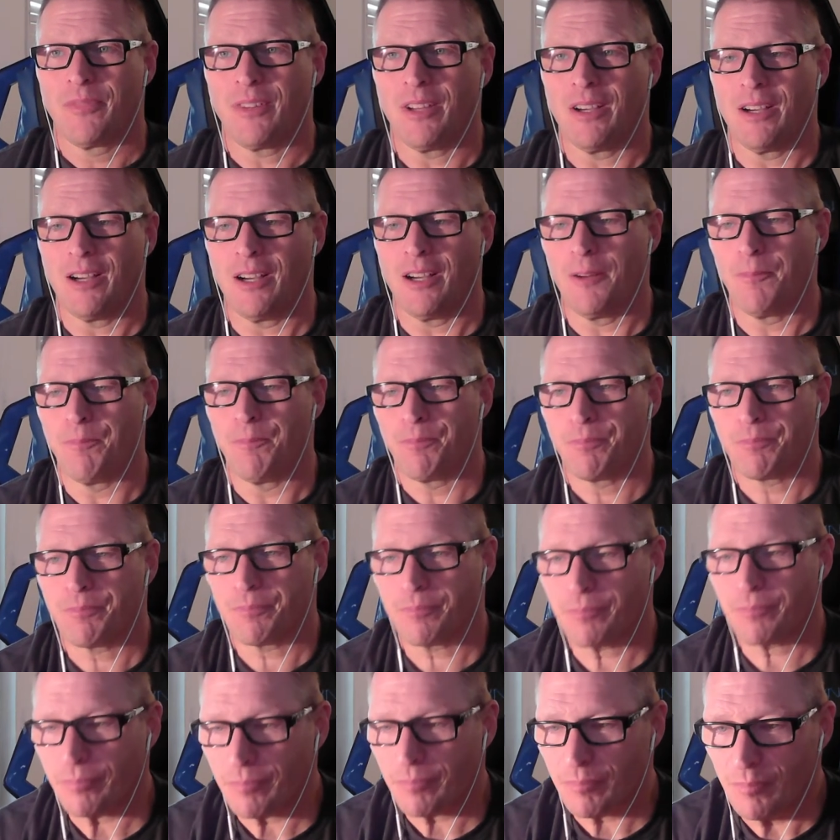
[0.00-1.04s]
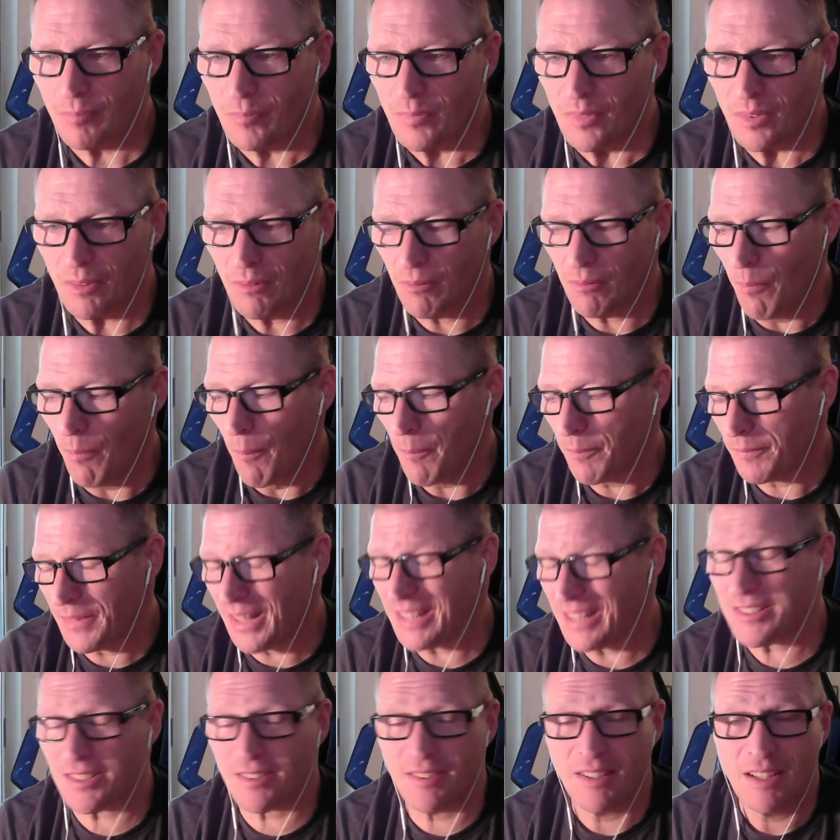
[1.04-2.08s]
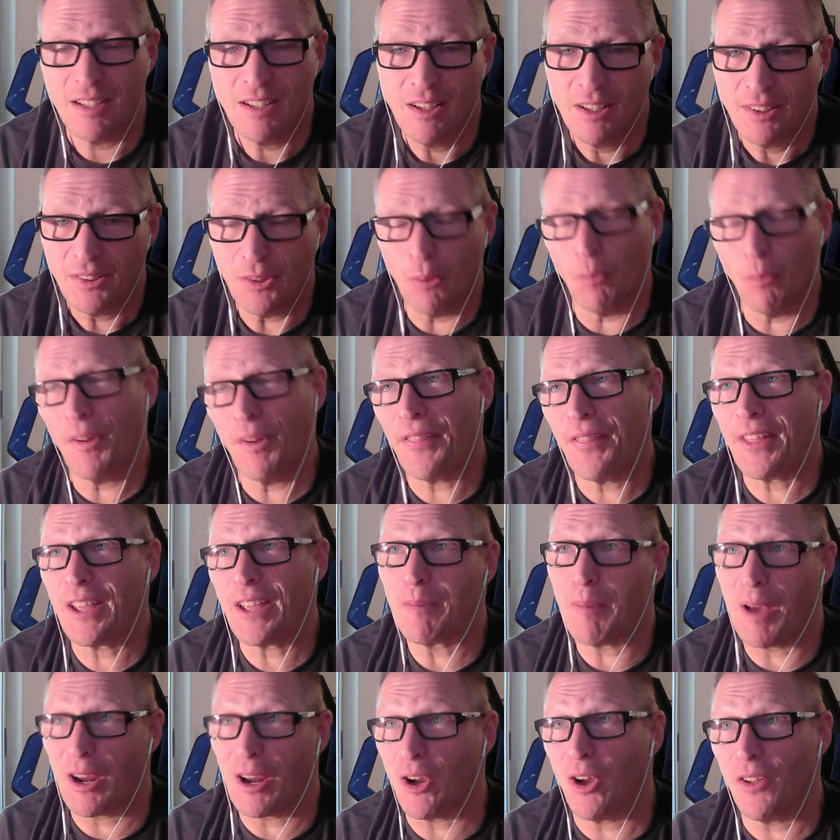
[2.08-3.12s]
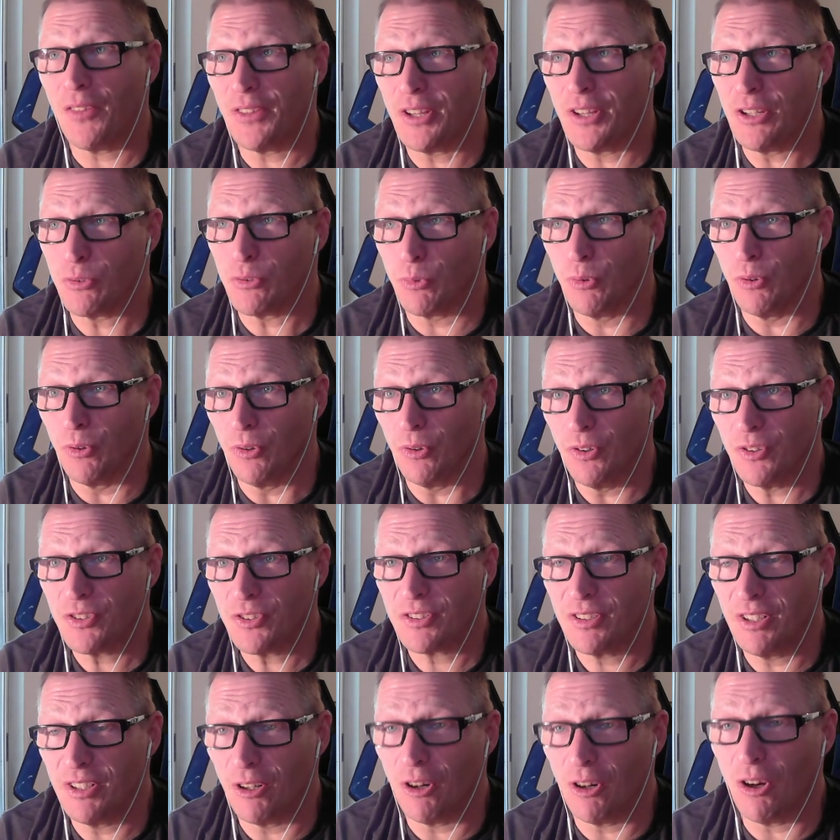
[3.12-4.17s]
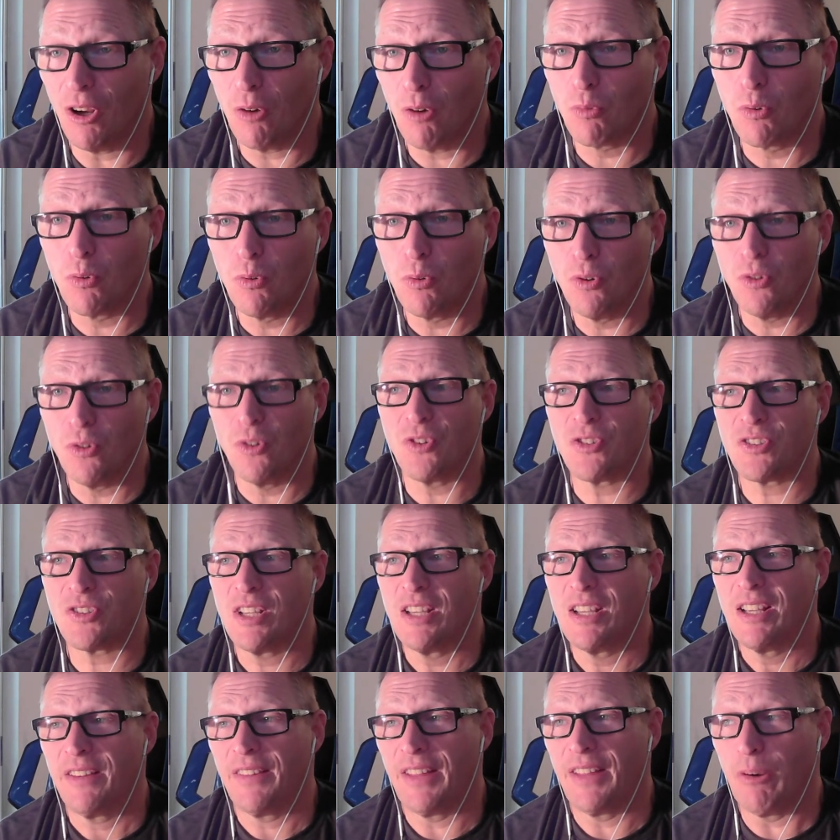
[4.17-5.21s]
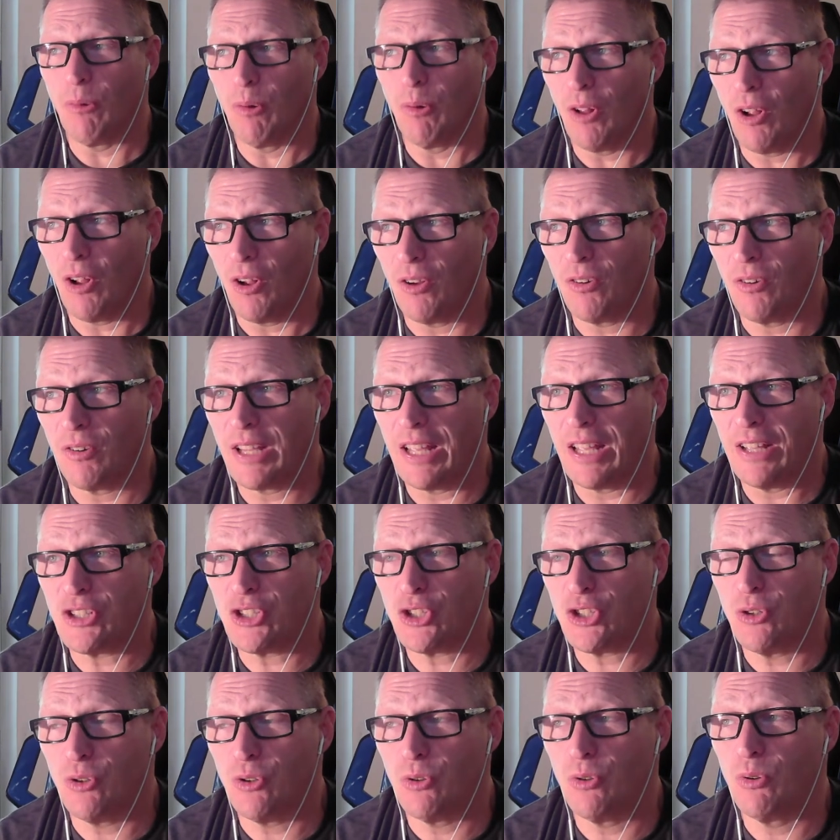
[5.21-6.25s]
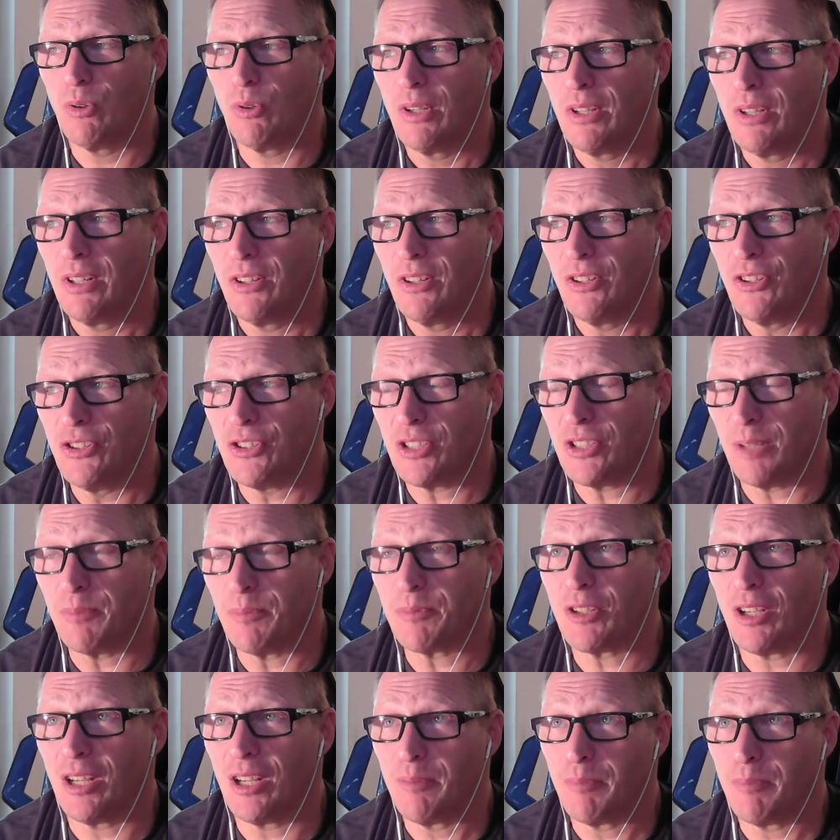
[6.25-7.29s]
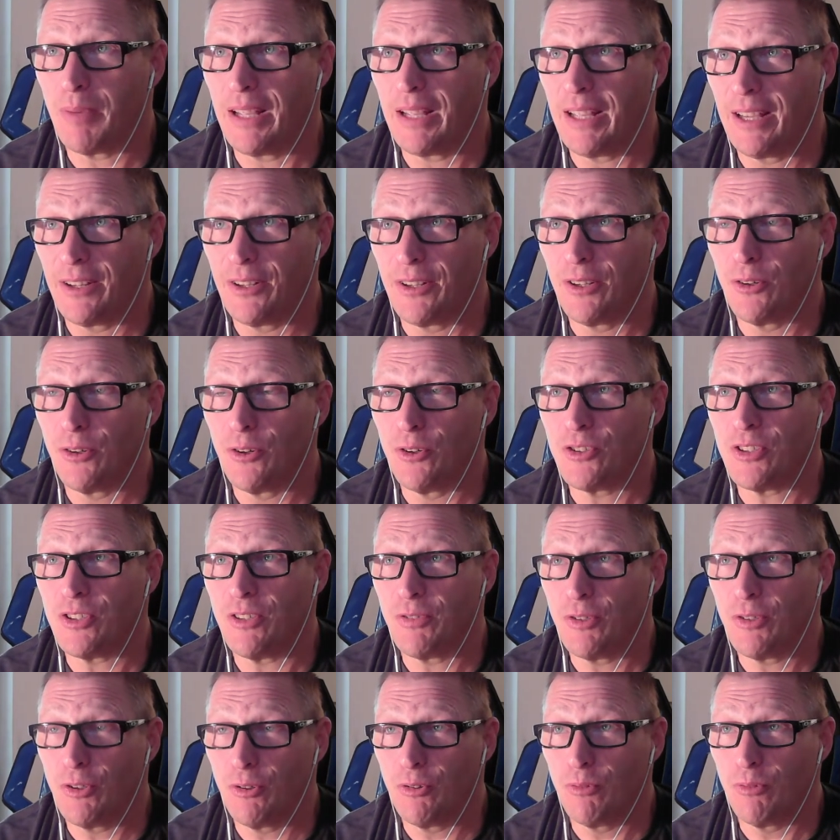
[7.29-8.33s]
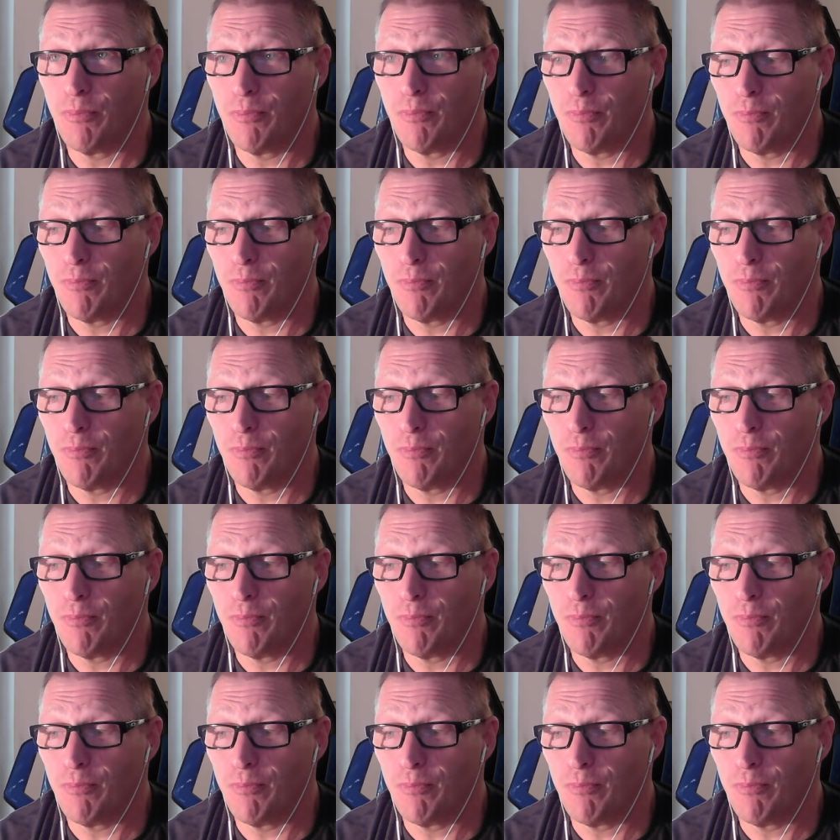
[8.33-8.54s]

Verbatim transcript: Uh, that's the one thing about all these rules. They're all rules. They will all get you jumped on by editors if you